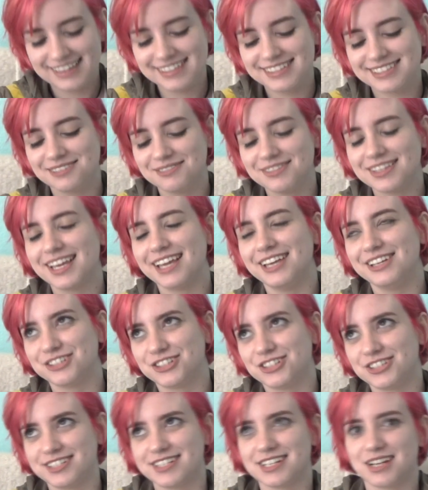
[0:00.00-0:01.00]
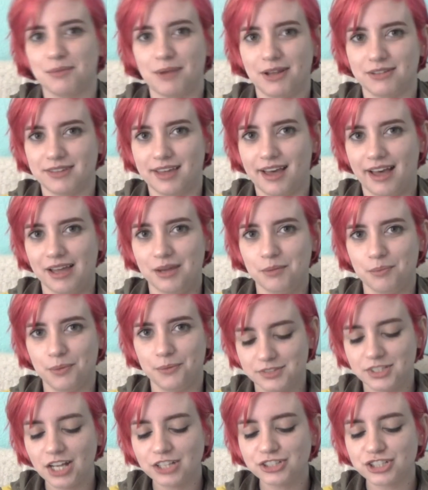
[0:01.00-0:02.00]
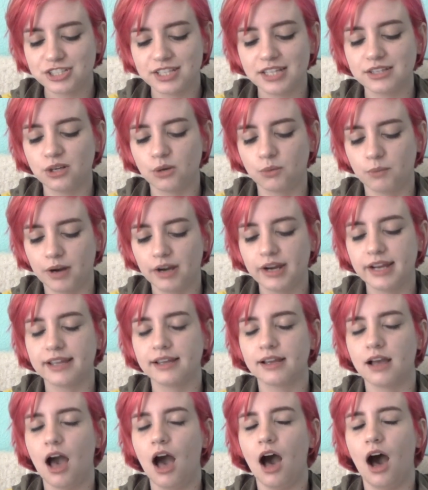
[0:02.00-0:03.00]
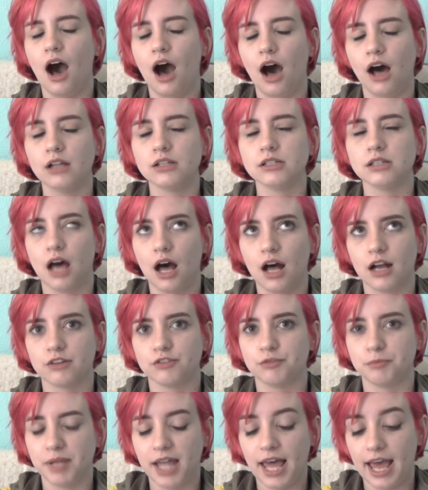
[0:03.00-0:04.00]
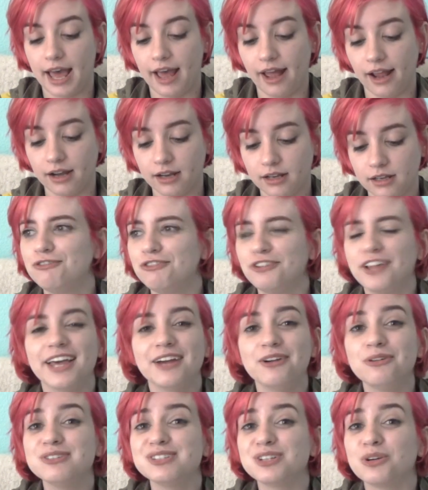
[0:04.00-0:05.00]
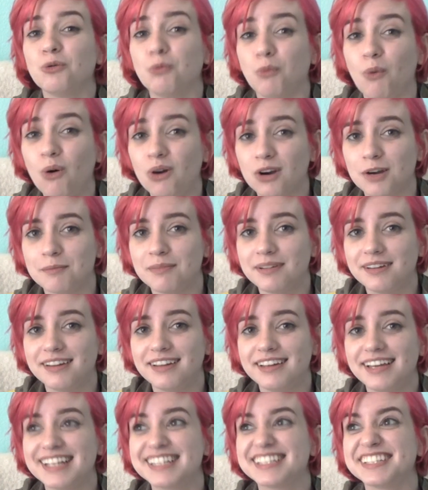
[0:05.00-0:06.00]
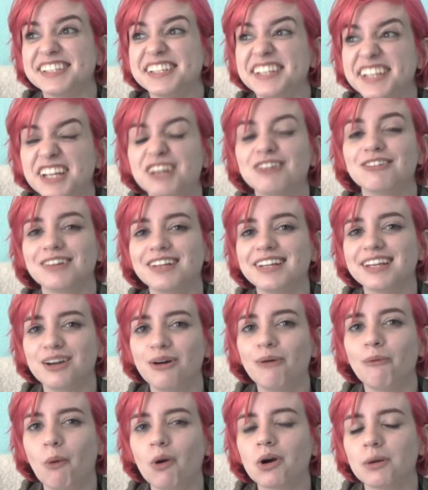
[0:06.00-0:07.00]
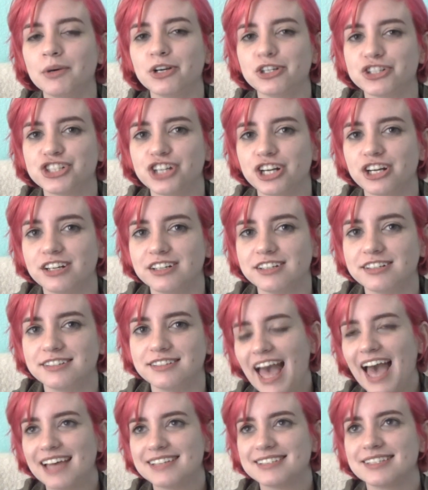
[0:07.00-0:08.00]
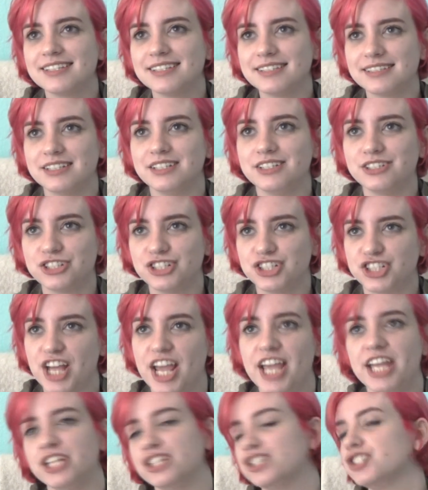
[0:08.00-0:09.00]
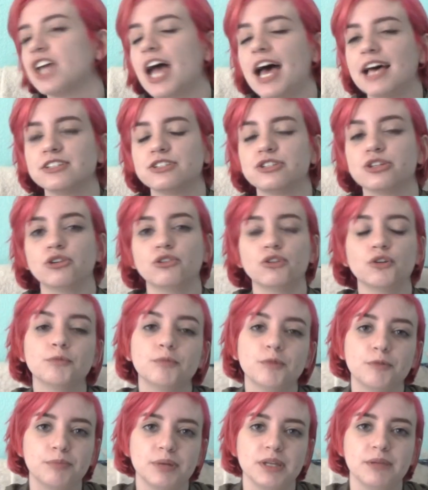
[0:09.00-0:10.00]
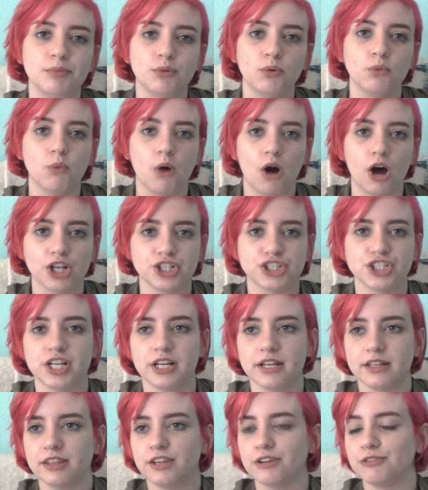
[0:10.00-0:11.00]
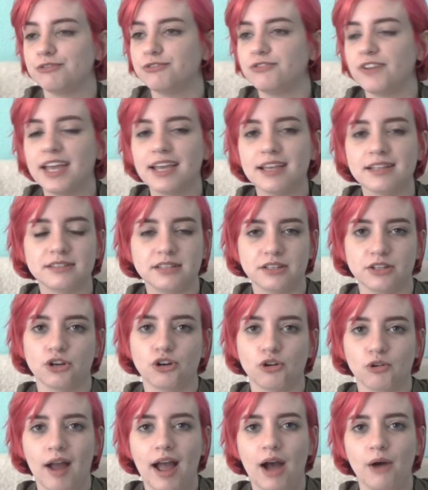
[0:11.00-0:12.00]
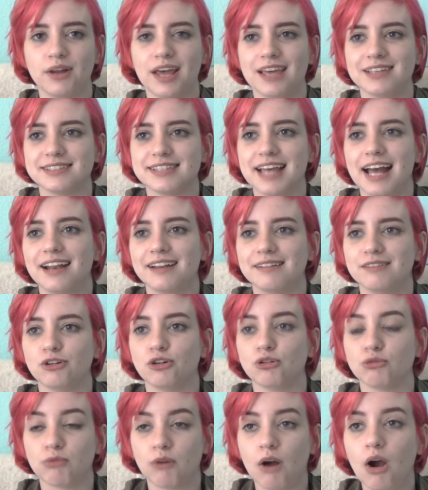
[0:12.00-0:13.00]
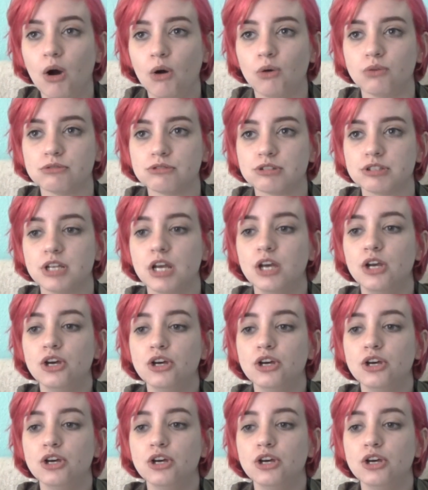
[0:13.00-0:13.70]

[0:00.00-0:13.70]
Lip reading: That's something interesting about the hype. Not just that they're wearing a lot of plaid, flannels are warm. It's literally a warmer shirt. As the scenes change, as the group of people watching, the fans in the crowd, as that grows,